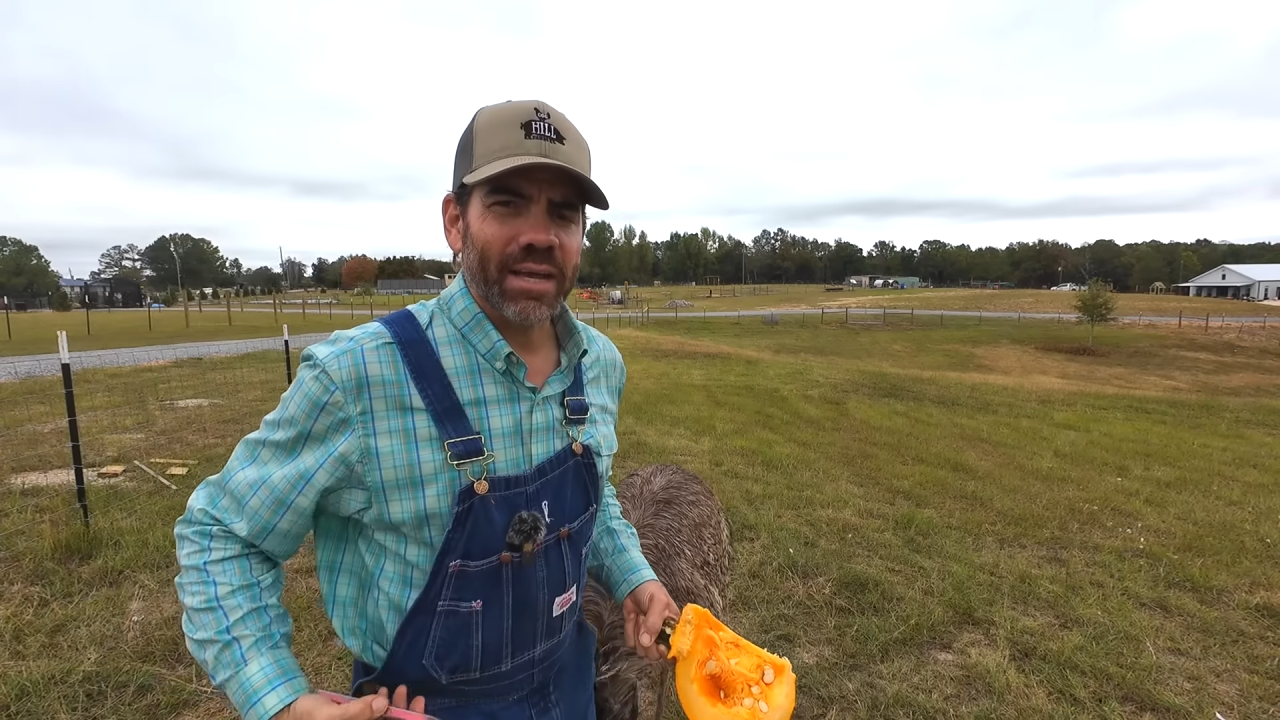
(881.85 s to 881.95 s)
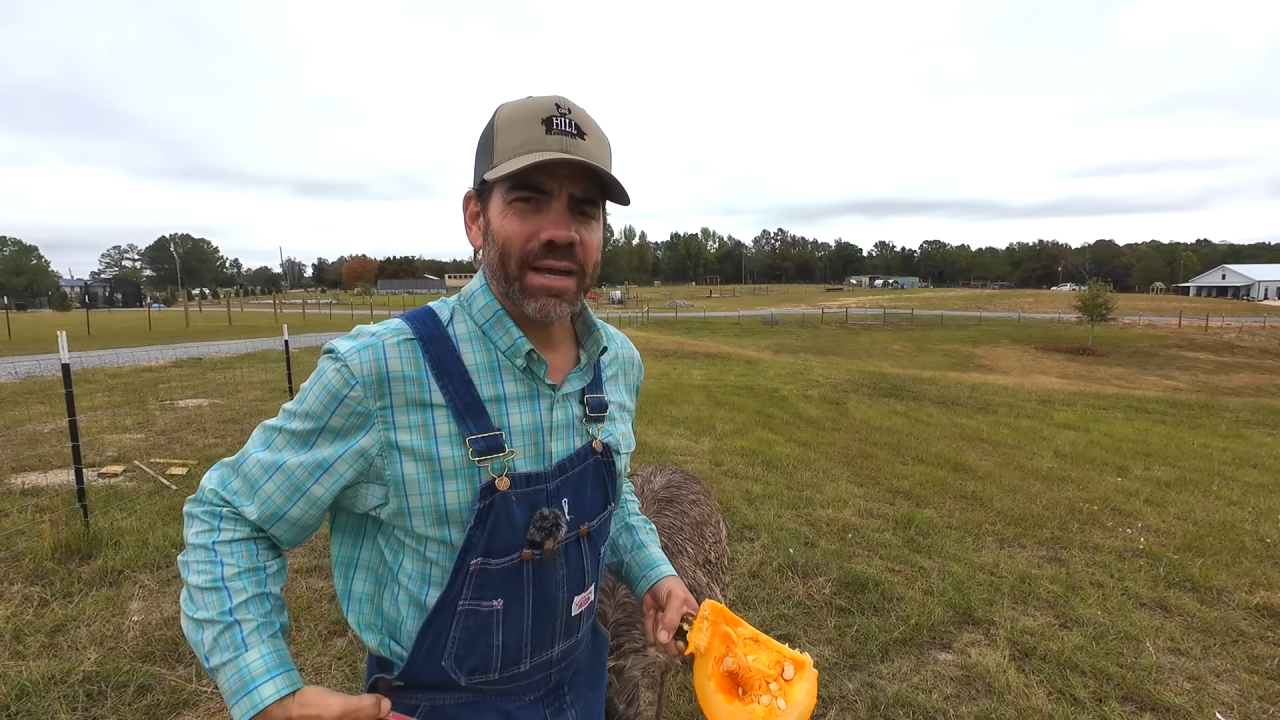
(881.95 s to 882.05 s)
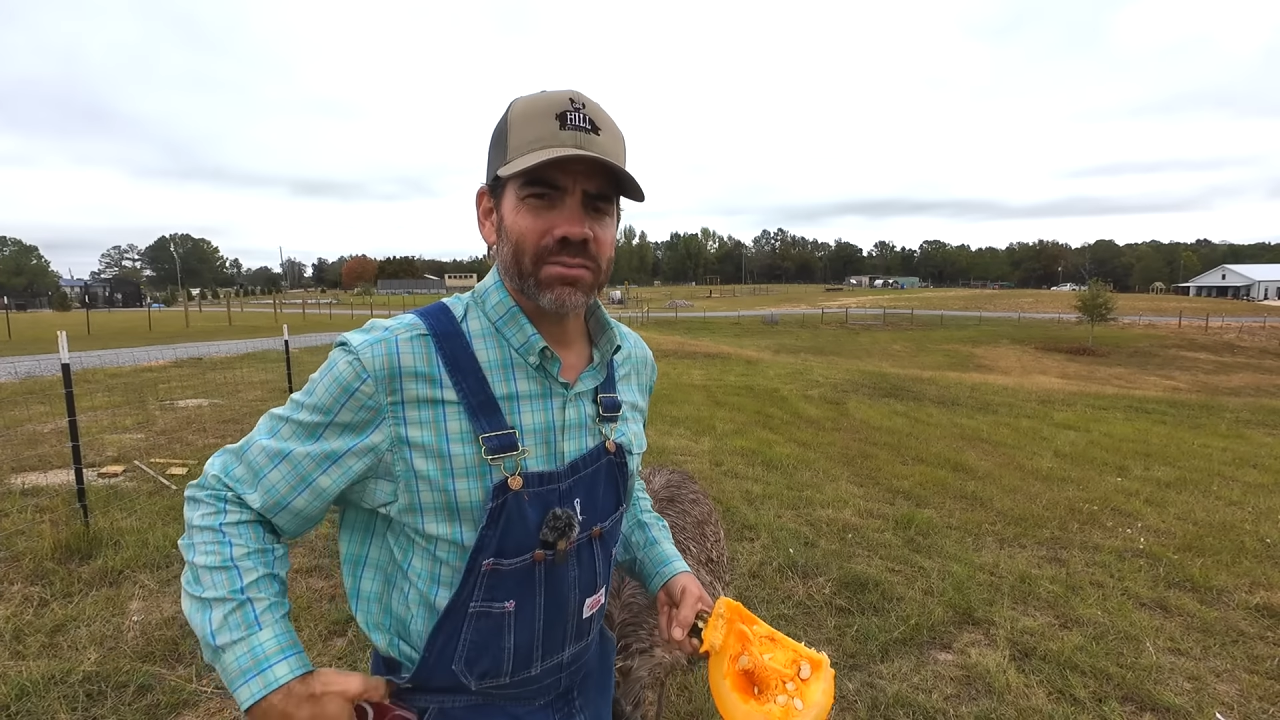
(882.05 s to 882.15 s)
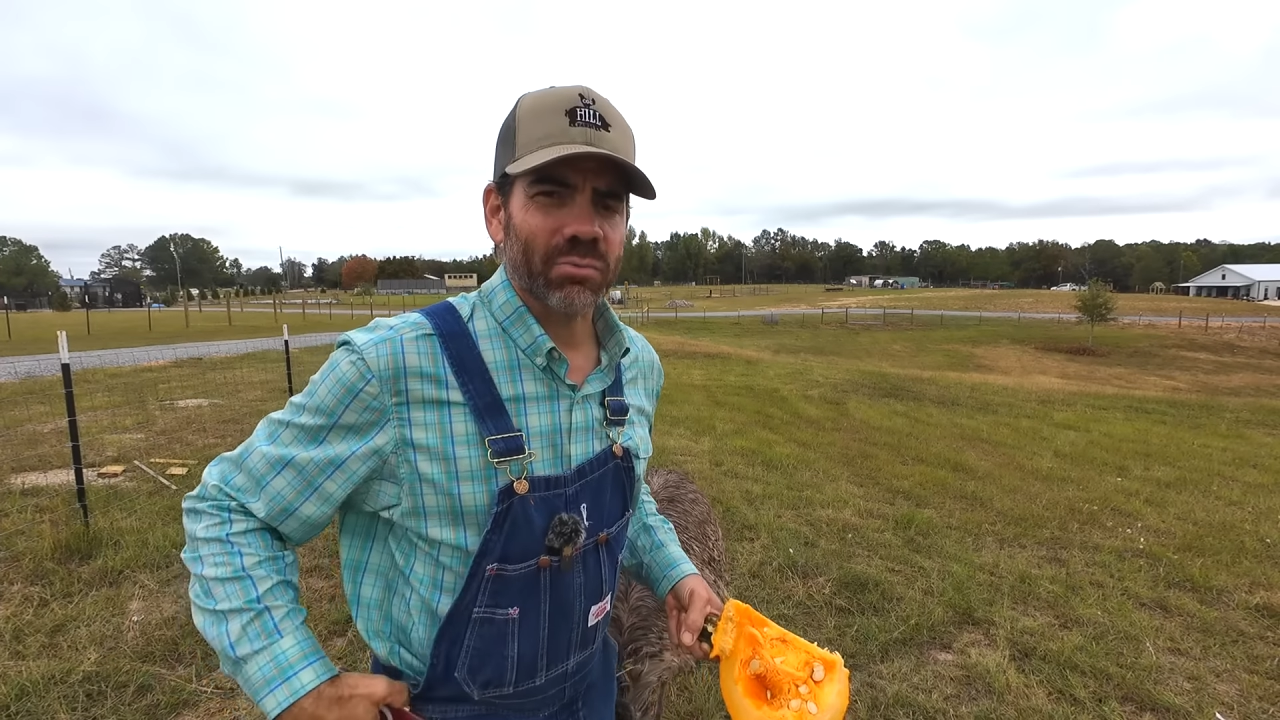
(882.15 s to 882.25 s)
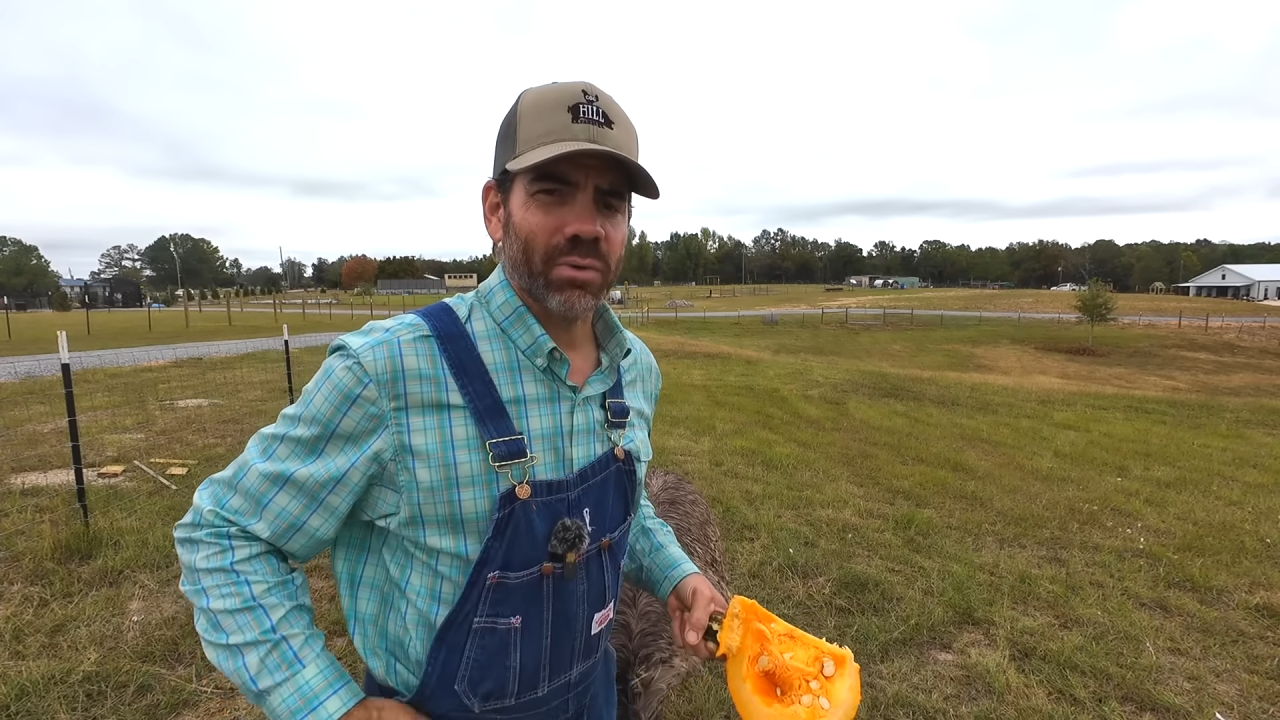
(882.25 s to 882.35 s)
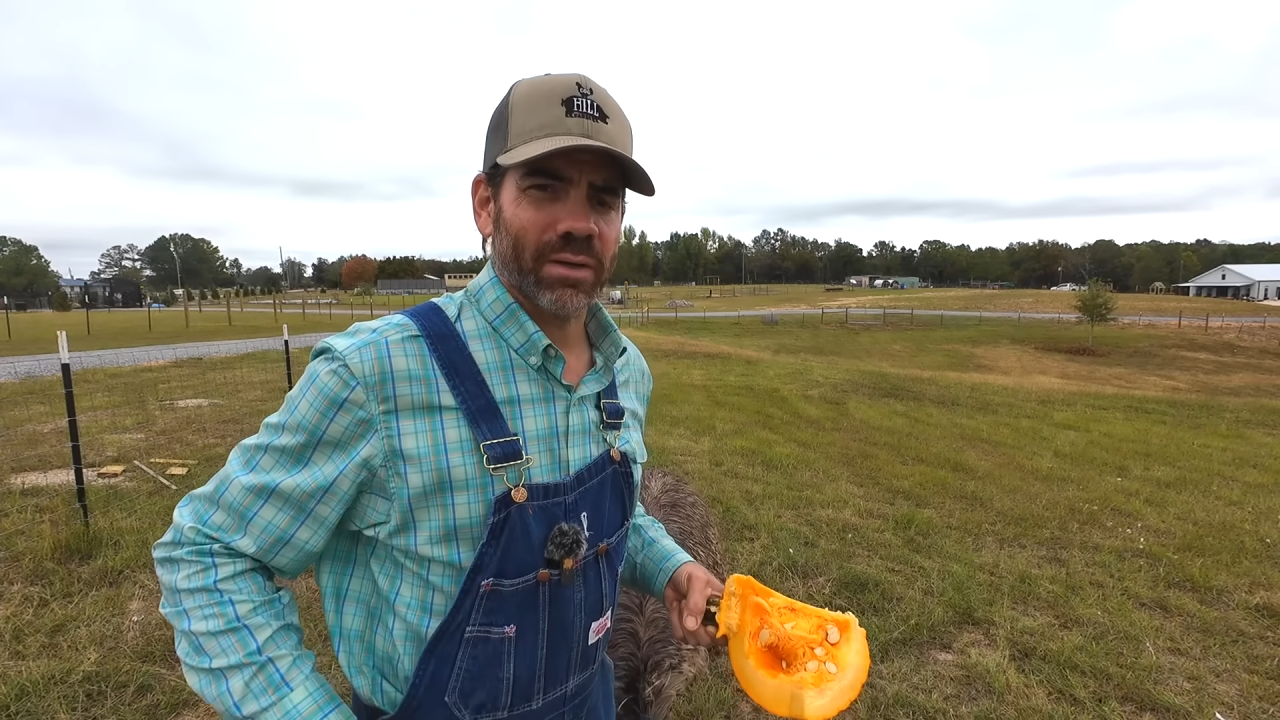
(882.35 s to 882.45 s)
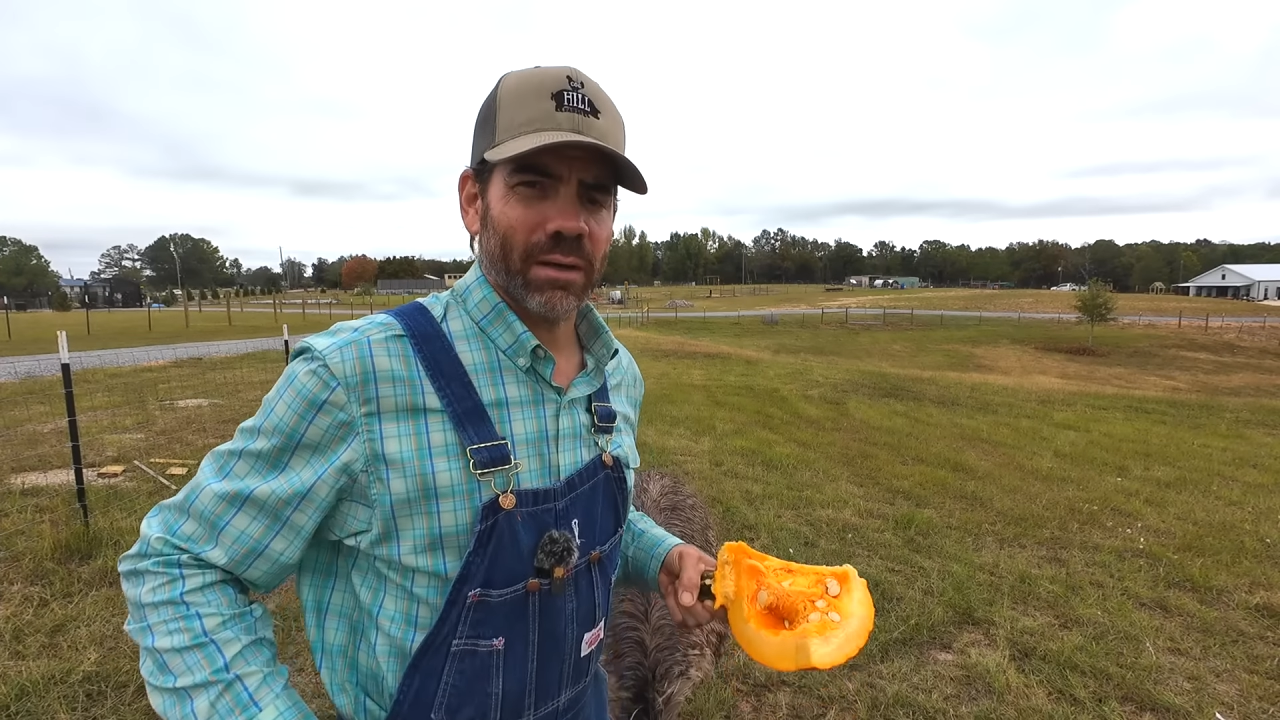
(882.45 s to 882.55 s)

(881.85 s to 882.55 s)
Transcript: guys what,